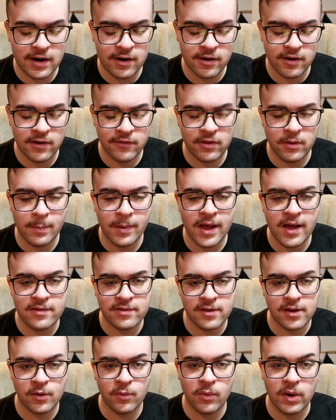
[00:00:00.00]
center of
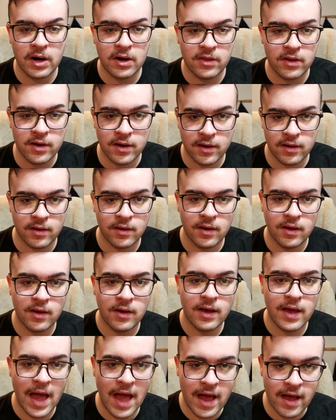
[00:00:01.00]
the plastic where
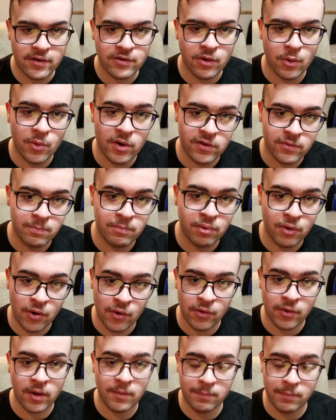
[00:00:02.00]
the axle
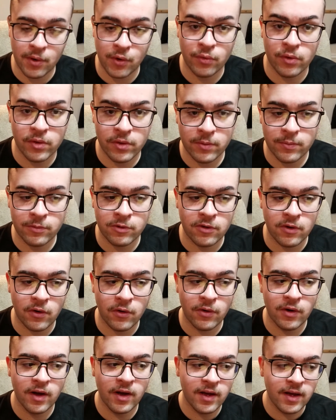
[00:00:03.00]
was broke on both of
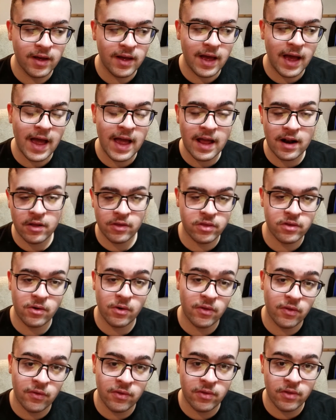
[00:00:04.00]
them. So I
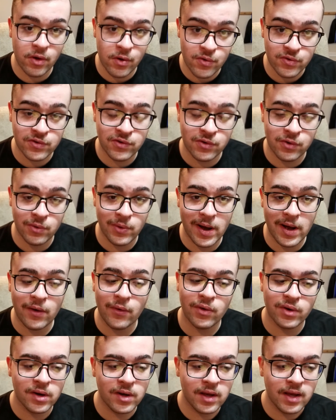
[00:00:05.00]
had to throw those
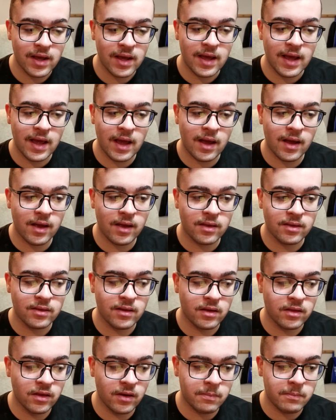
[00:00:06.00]
two out,
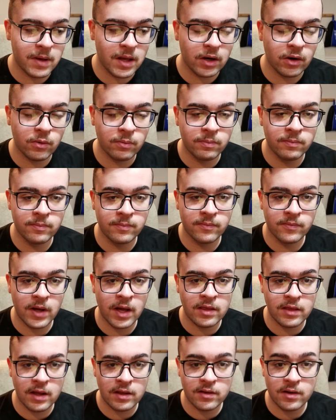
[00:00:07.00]
and the metal,
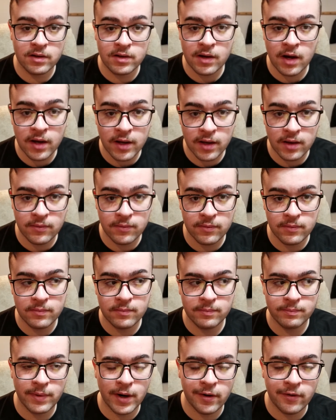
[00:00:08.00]
and then the
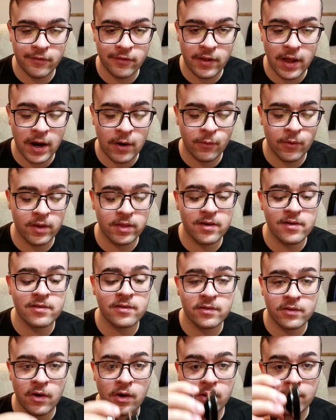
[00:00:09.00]
Duncan butterfly
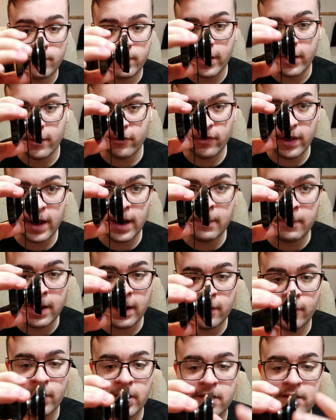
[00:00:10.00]
one. This is called a
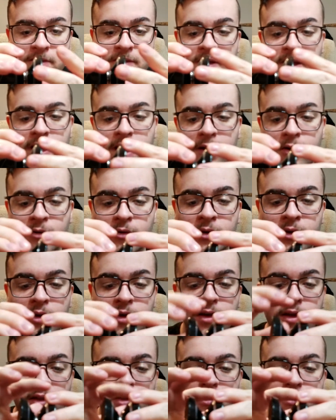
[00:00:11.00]
butterfly, by the way. See
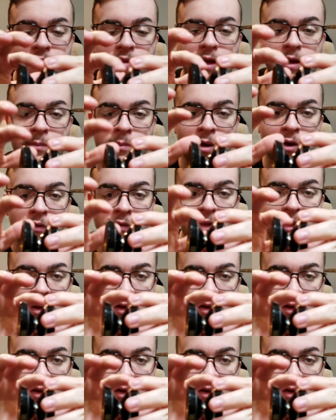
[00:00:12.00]
how it looks like